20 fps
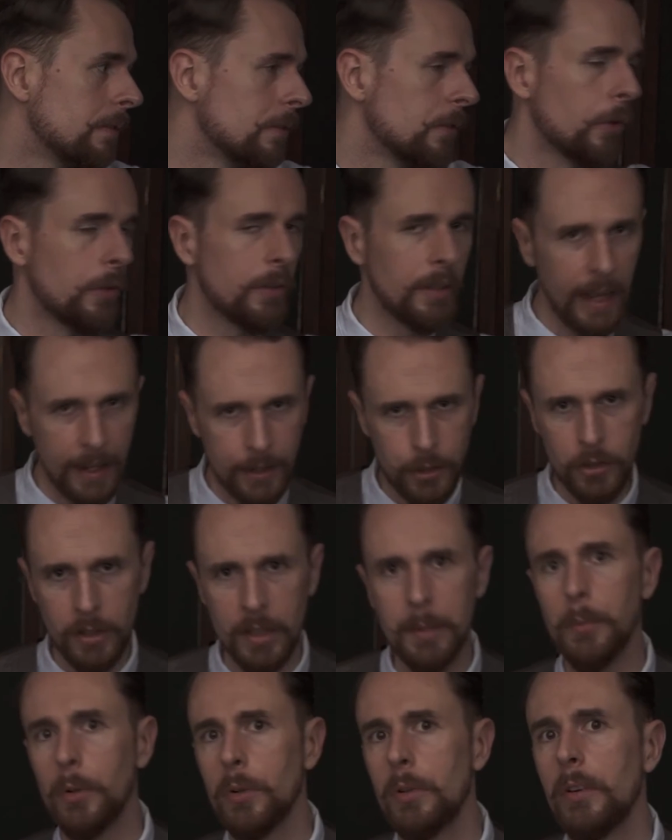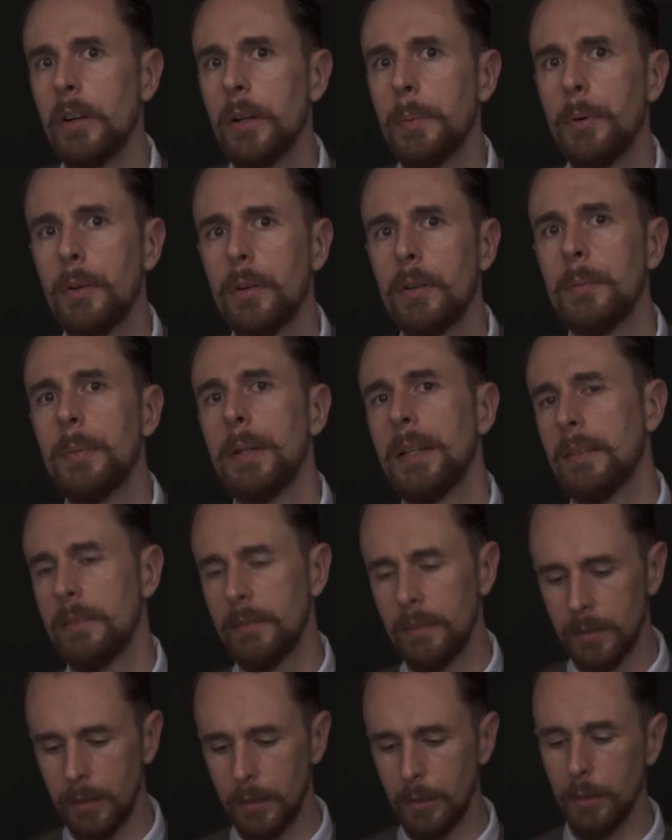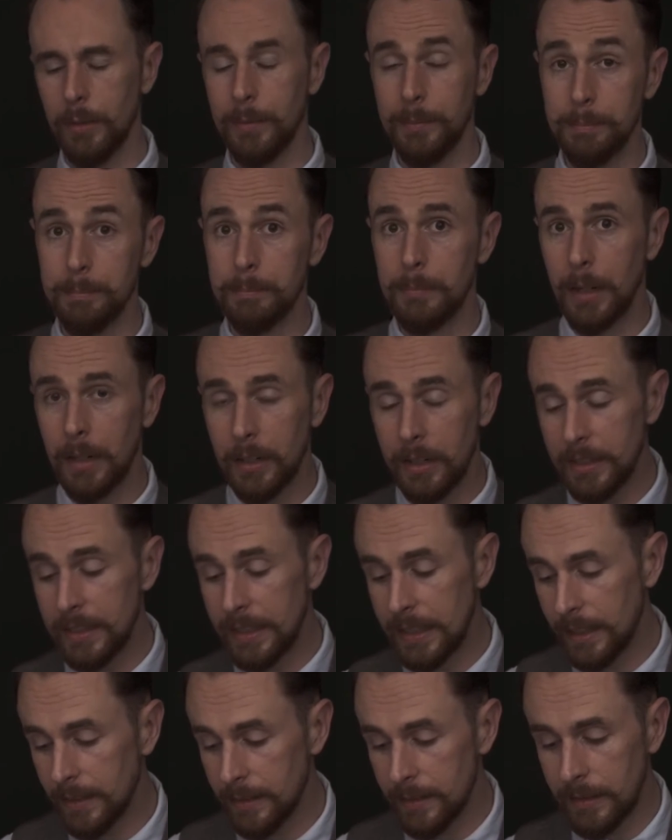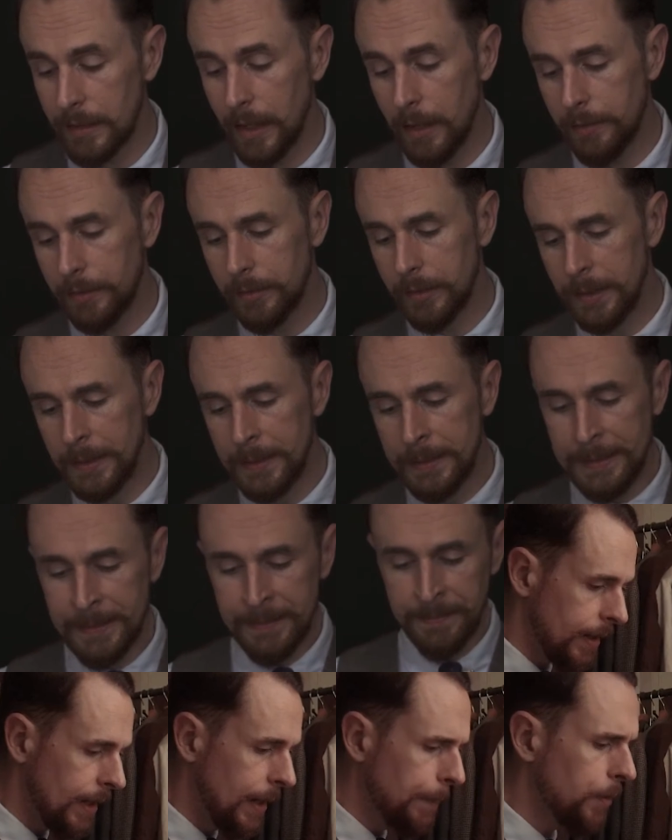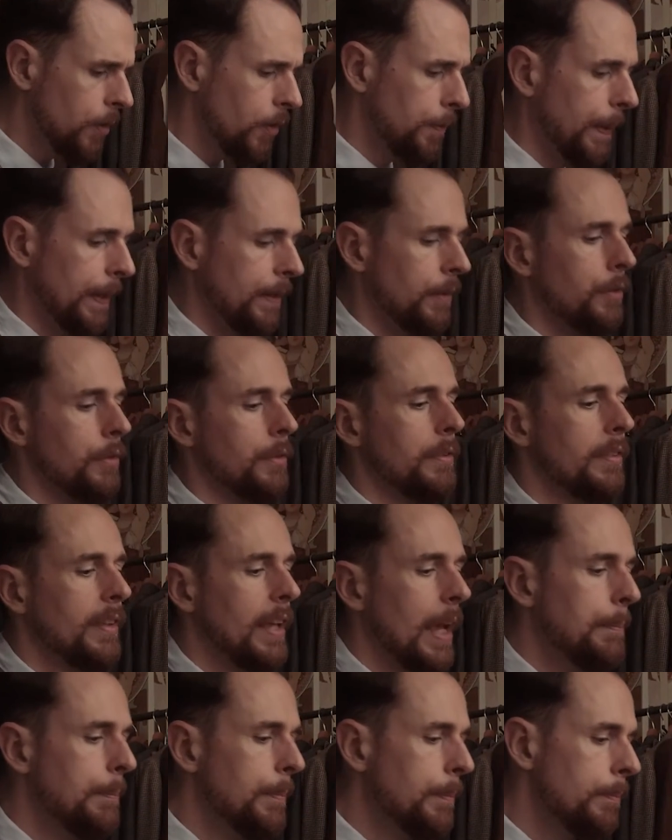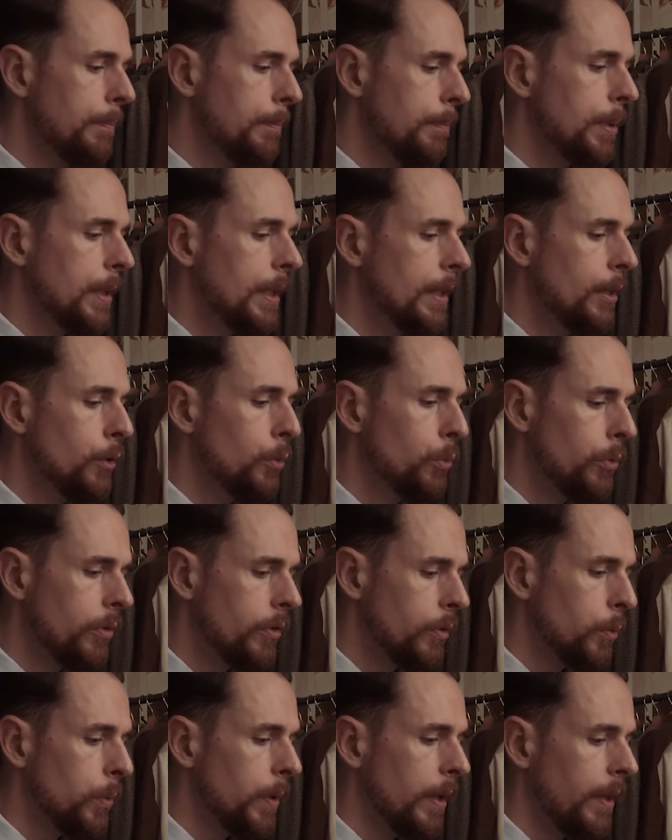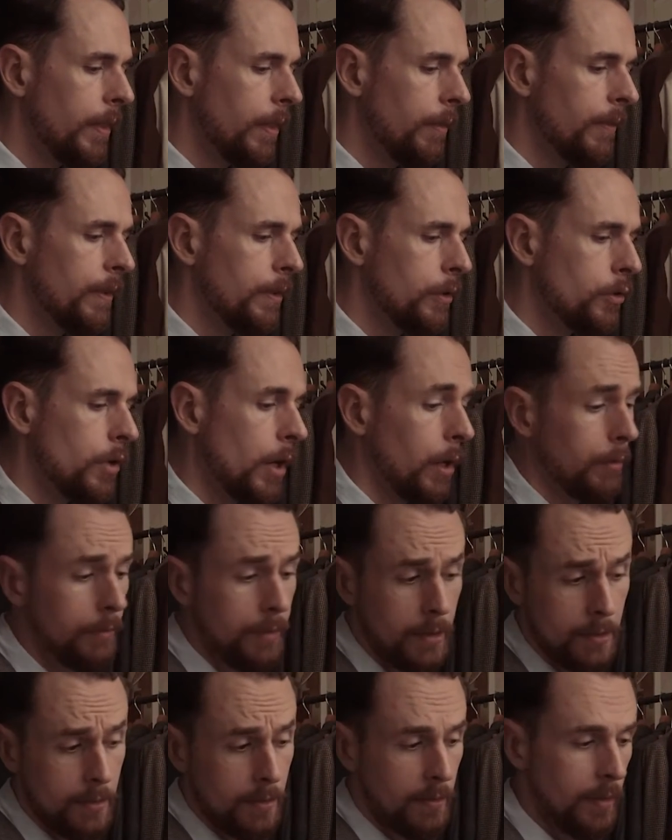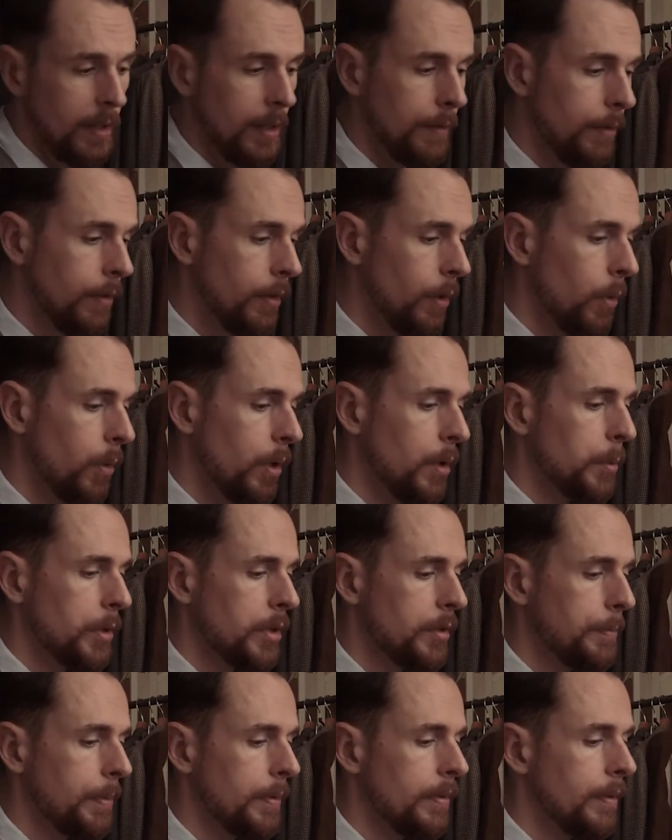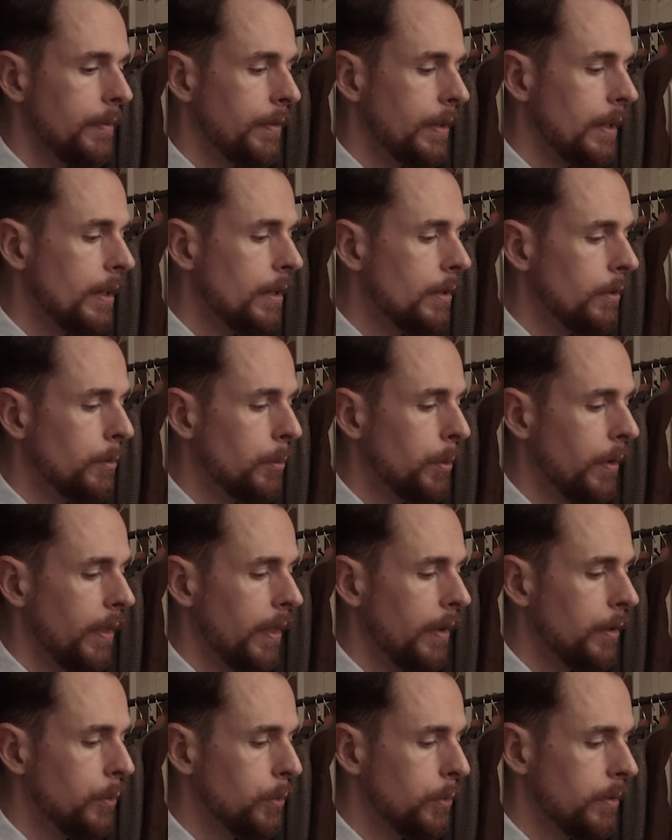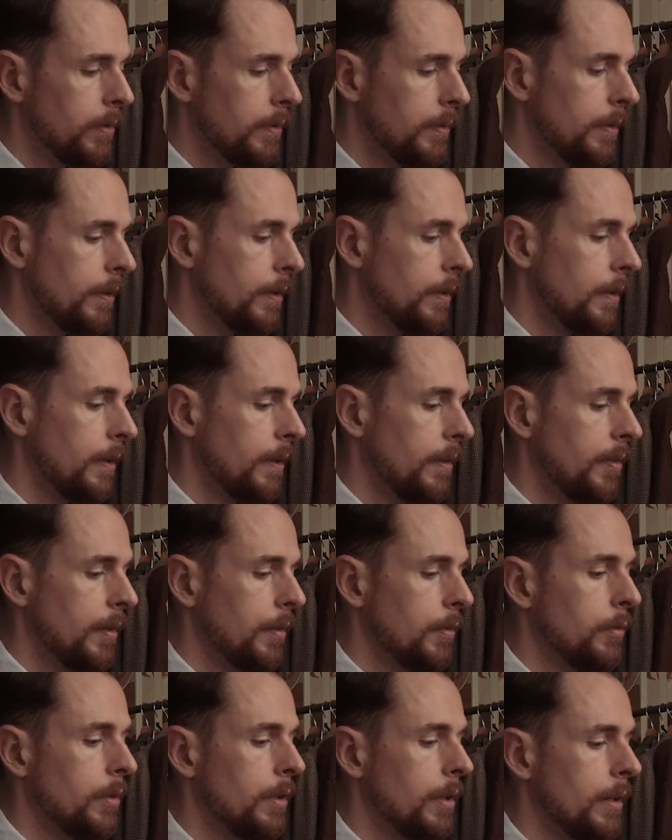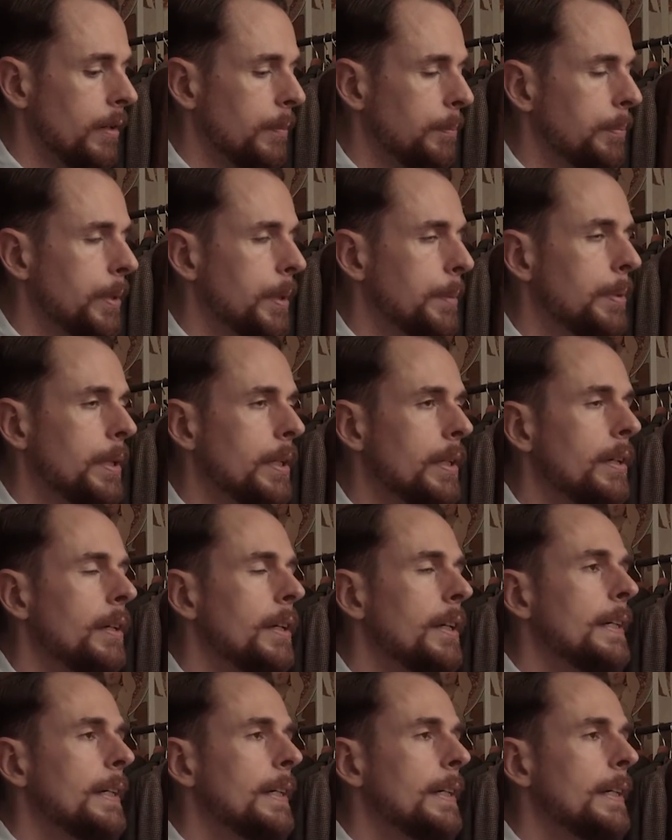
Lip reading: Not actually a motor oil bottle, but marketing and stuff. Clip suspenders can be used with vintage outfits. If so, in what specific year were they used, etc. pp.